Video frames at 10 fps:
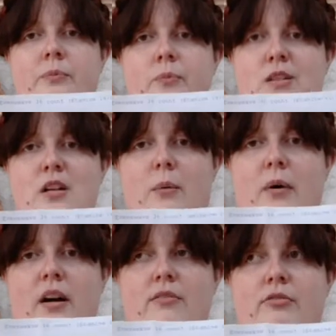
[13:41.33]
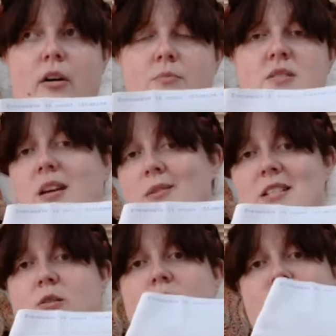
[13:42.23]
which I buy from Sew
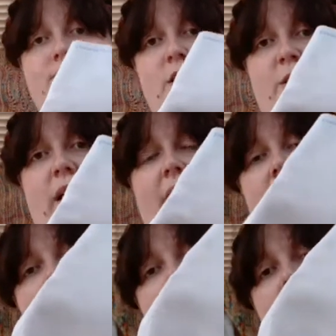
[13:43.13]
It All UK.